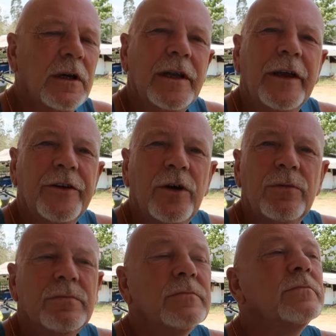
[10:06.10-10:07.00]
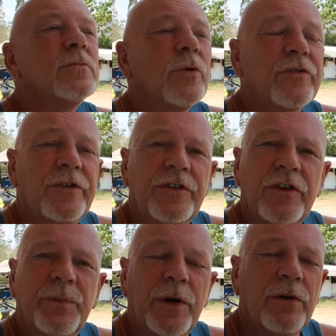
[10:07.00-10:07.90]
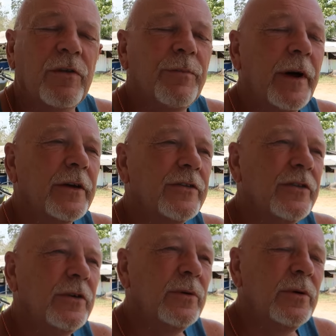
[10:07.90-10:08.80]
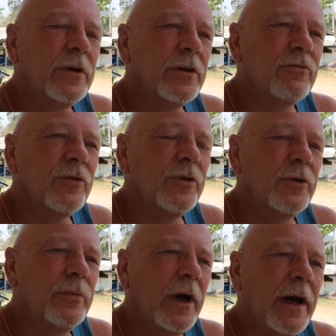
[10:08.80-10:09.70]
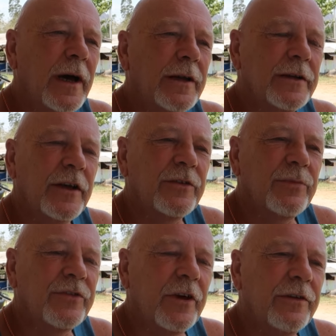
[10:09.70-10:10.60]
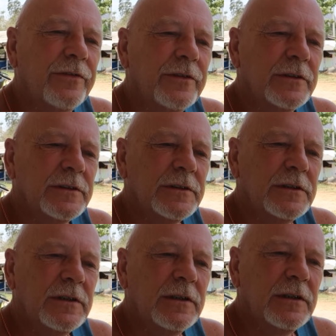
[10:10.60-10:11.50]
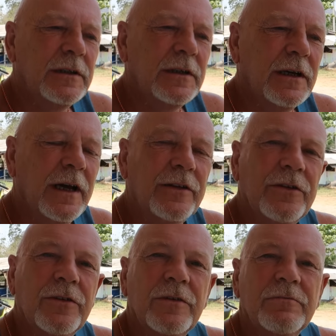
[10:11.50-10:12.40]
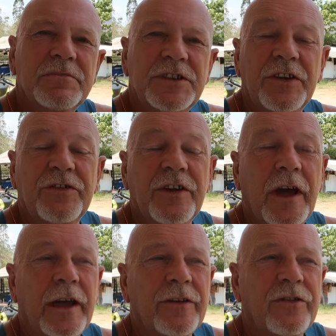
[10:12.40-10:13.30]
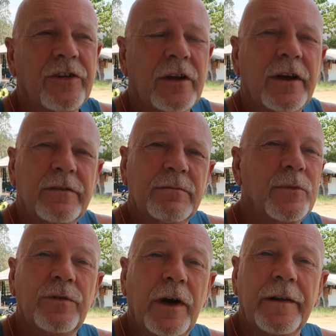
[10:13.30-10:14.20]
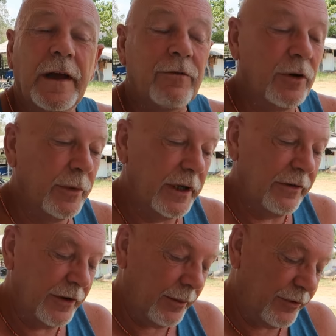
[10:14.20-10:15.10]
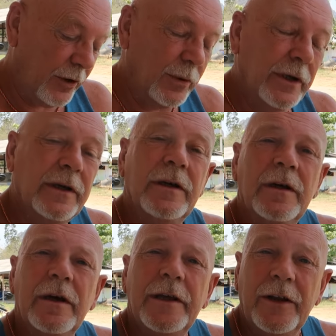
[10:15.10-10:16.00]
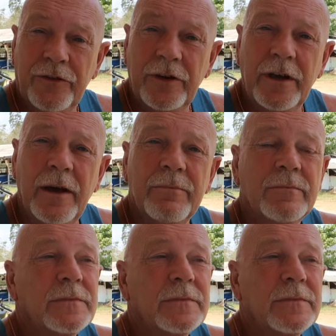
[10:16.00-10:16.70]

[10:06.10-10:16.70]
Lando wants to disappear off back to her room and get some stuff, and says to Hans, shall I move out of that room and give it up totally? And Hans said, yeah.